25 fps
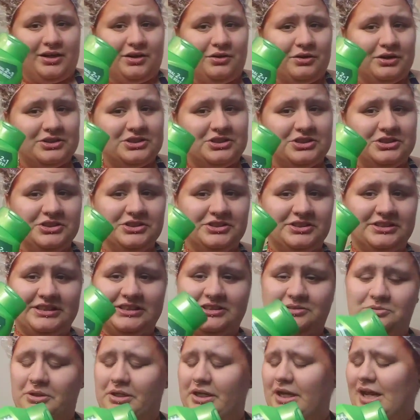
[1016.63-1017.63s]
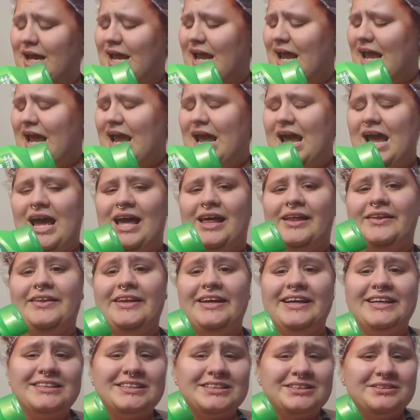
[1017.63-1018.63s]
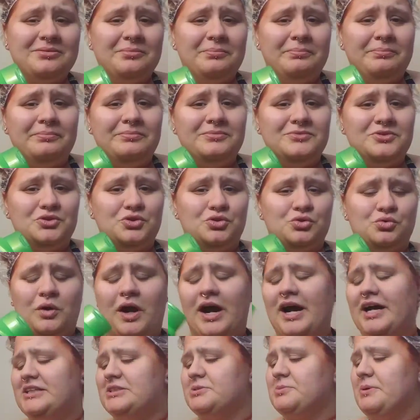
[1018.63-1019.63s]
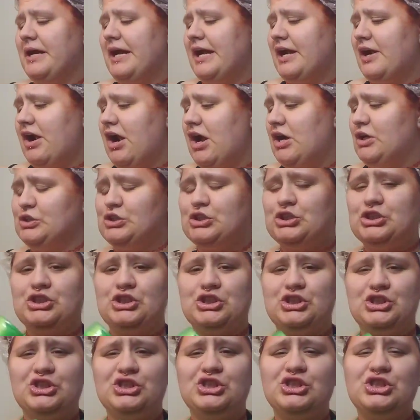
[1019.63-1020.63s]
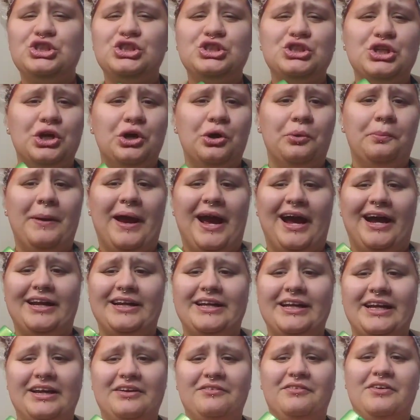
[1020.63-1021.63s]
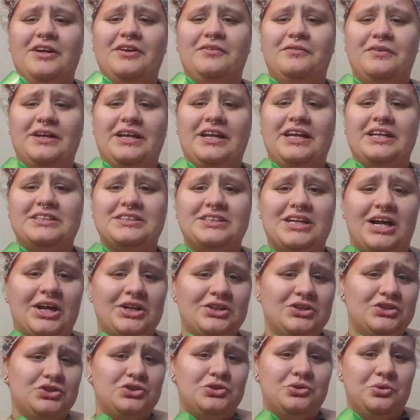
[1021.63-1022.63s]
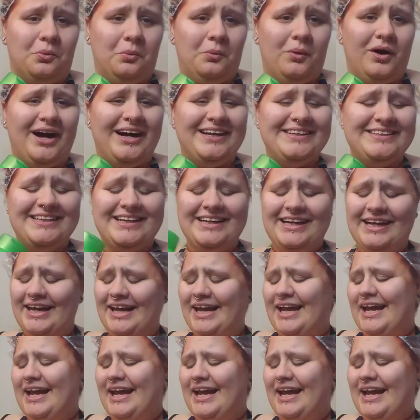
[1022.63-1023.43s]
Chris used this one. This dries my hair out so bad. Even when it's not 2-in-1,